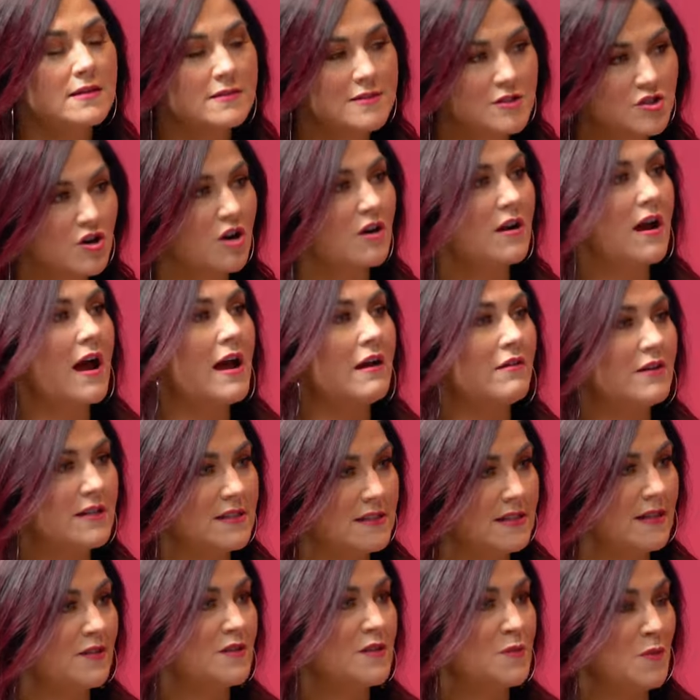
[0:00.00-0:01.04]
start hiring
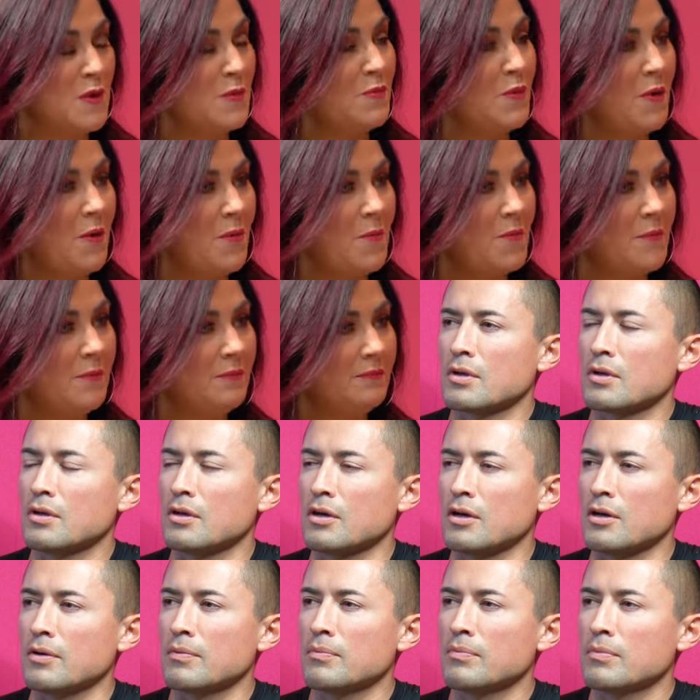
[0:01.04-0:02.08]
salespeople
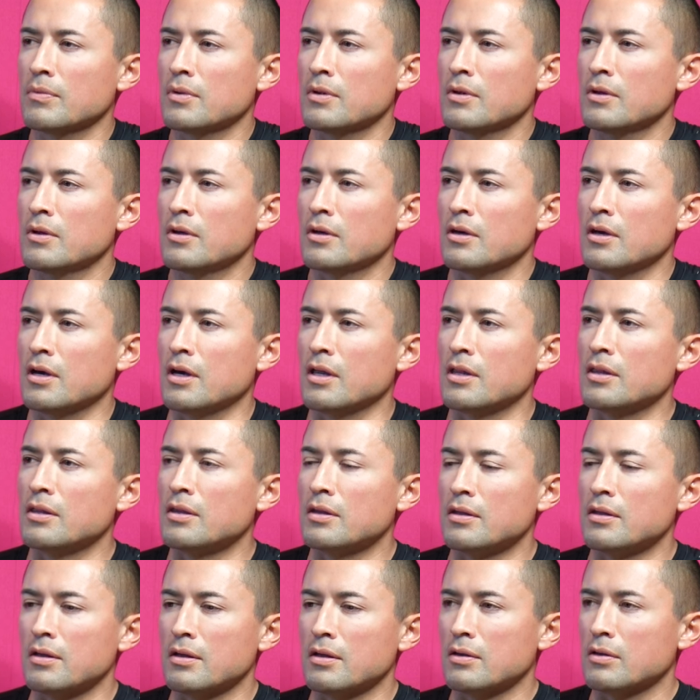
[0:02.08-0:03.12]
yeah
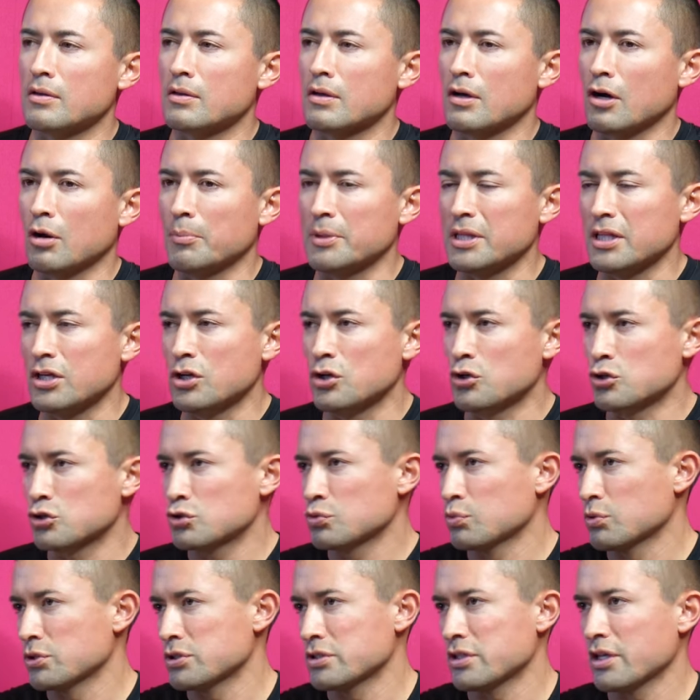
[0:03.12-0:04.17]
and how many
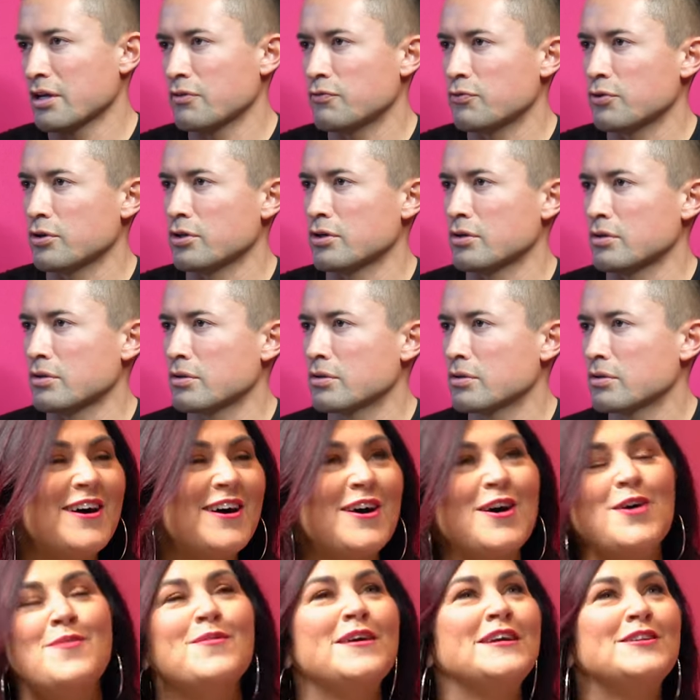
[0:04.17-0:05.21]
years was that for you
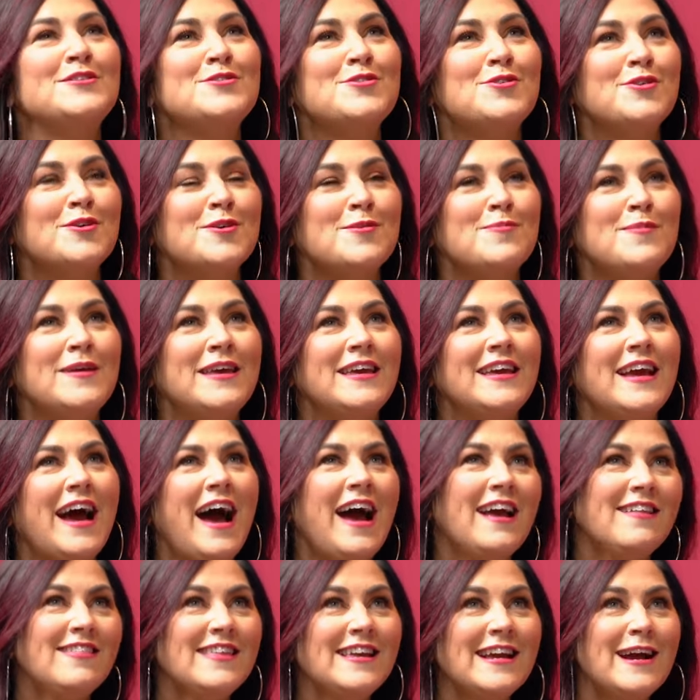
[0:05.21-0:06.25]
uh, it took me
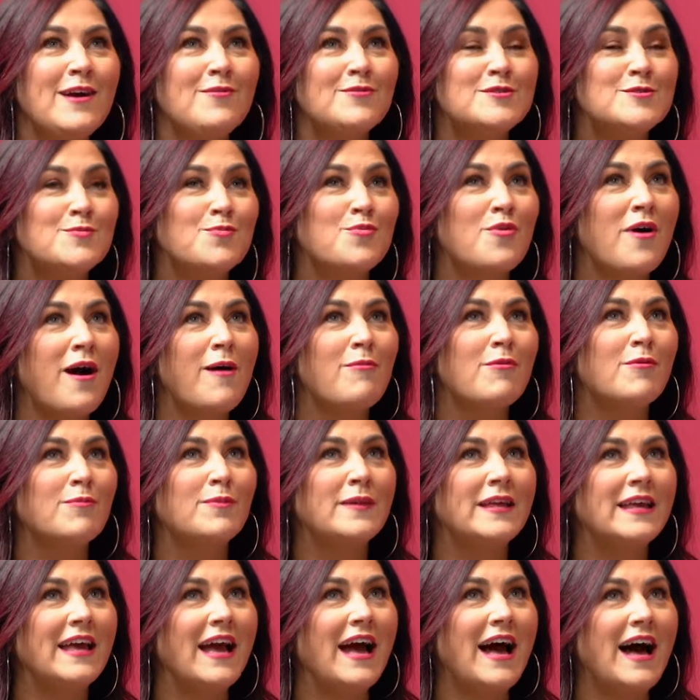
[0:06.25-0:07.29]
i think i was
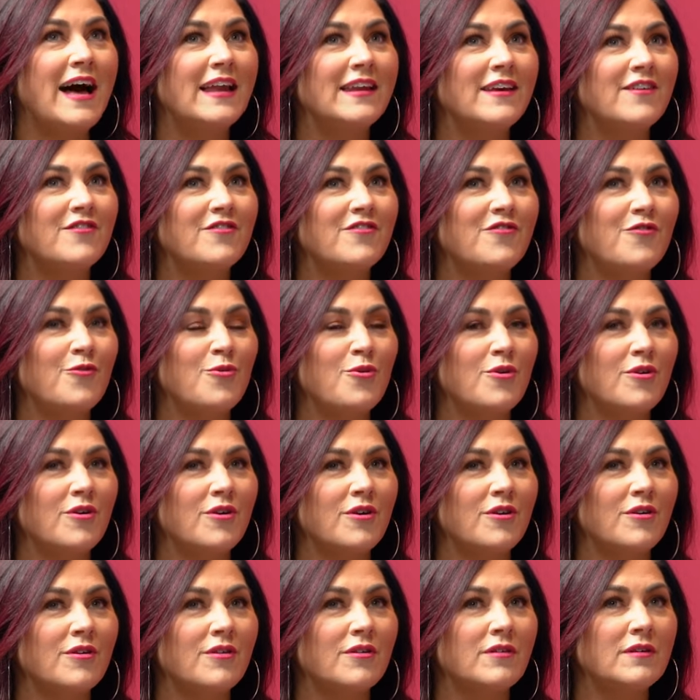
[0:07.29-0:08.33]
probably at it
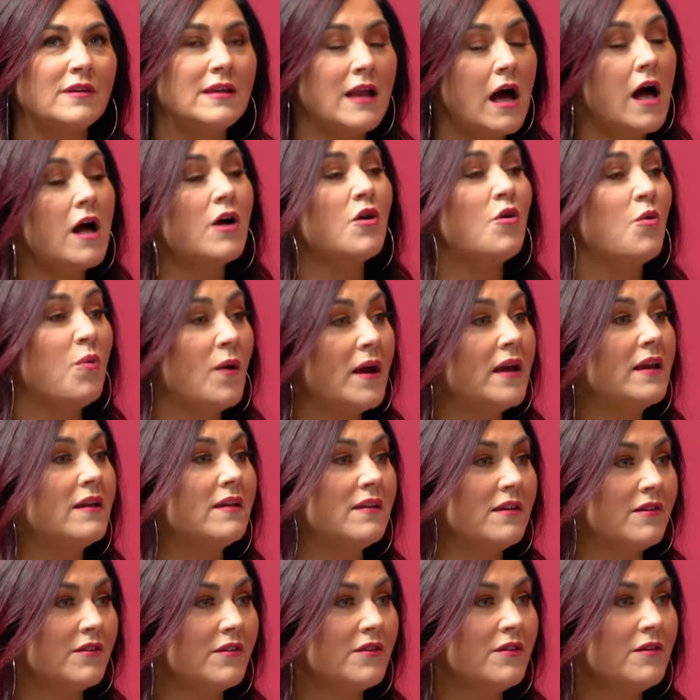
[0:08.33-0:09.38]
for not quite a
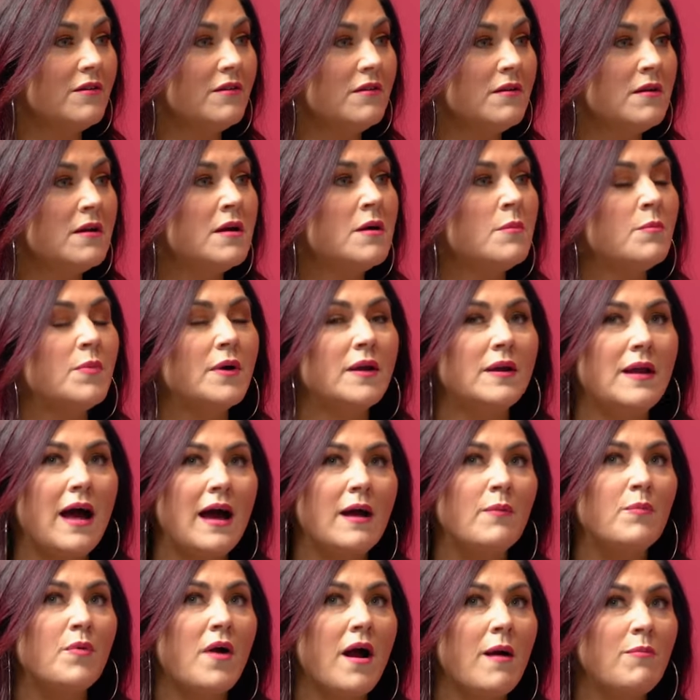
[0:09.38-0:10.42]
year but
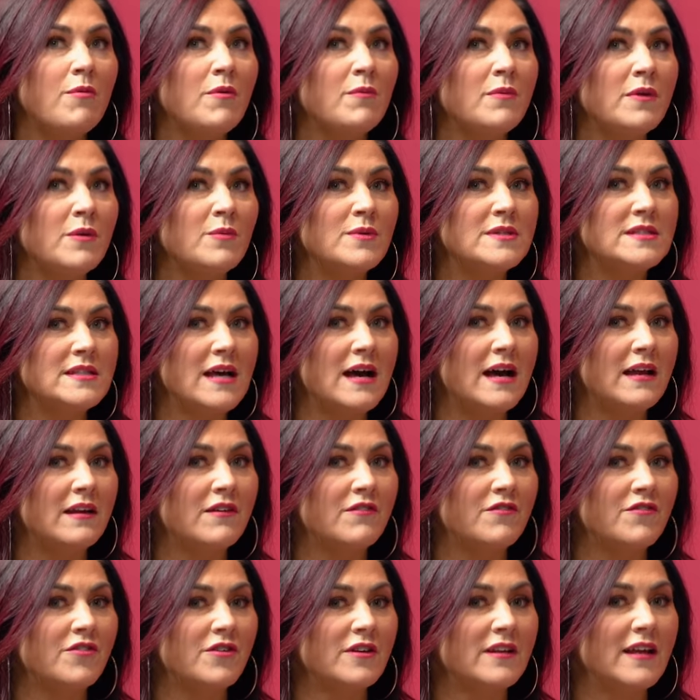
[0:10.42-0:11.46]
i probably was at
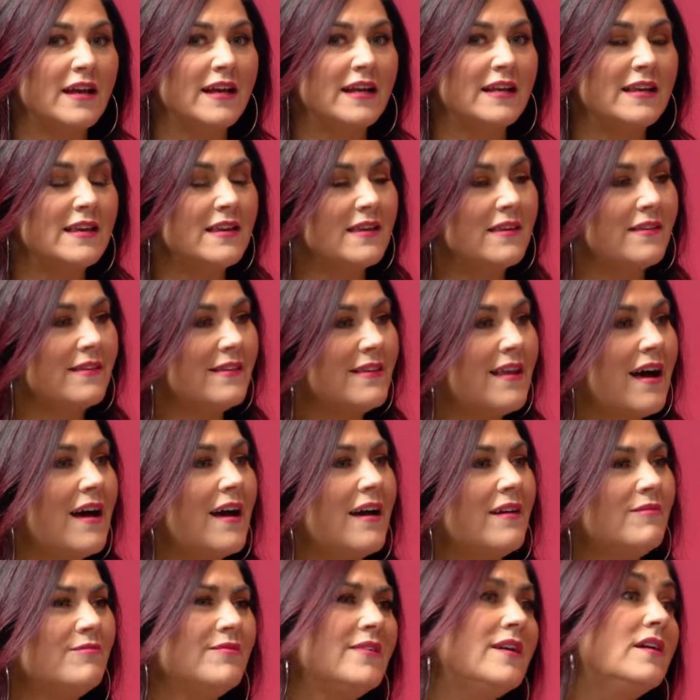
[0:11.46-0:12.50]
it for like
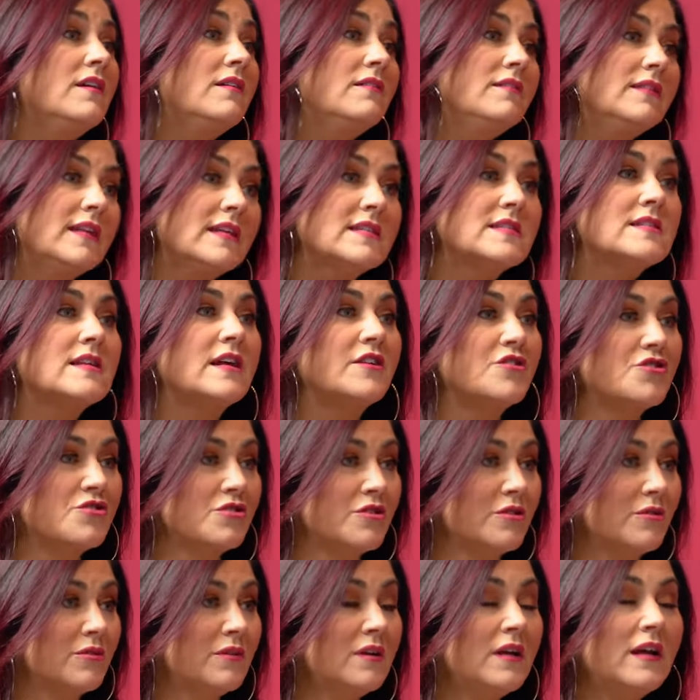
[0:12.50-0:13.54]
not that's not
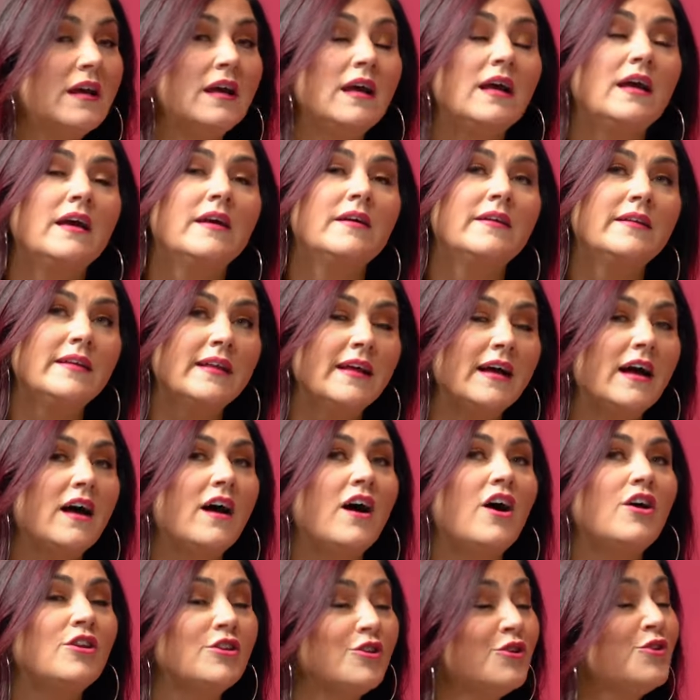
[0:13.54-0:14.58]
true yeah
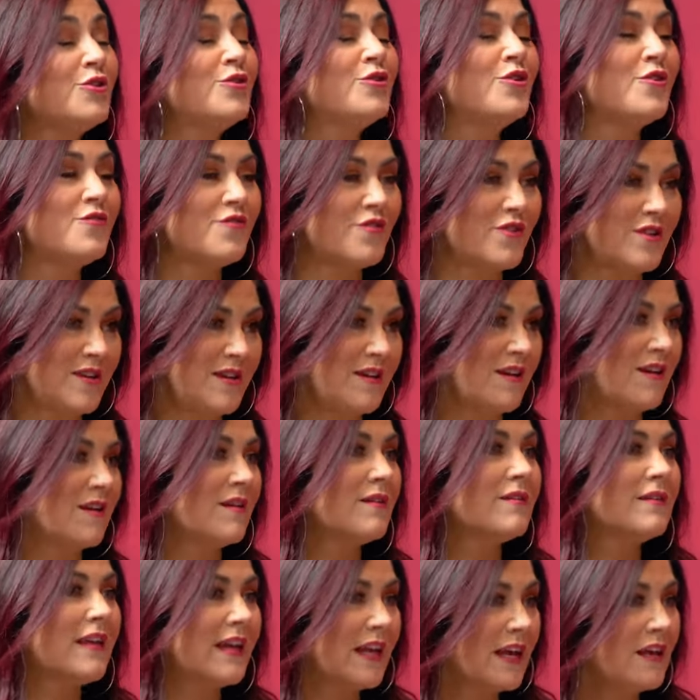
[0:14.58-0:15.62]
a little over a year
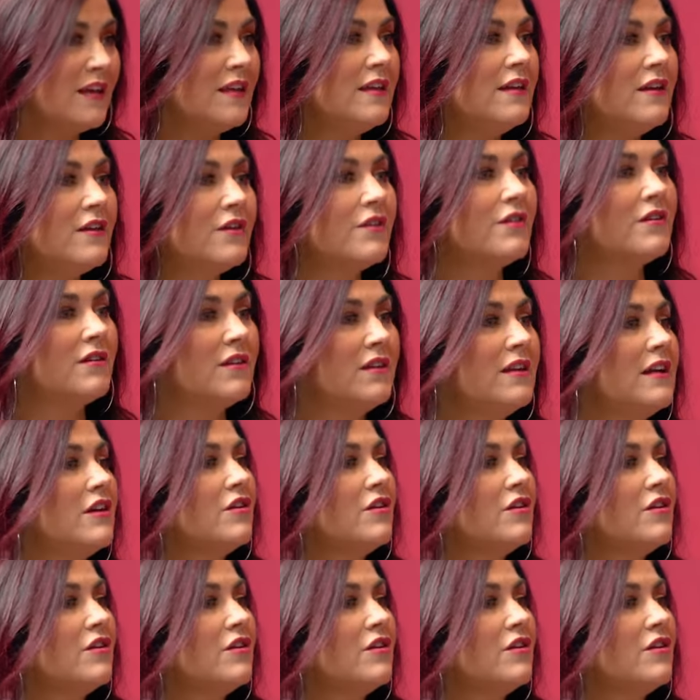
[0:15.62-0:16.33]
like a year a yeah.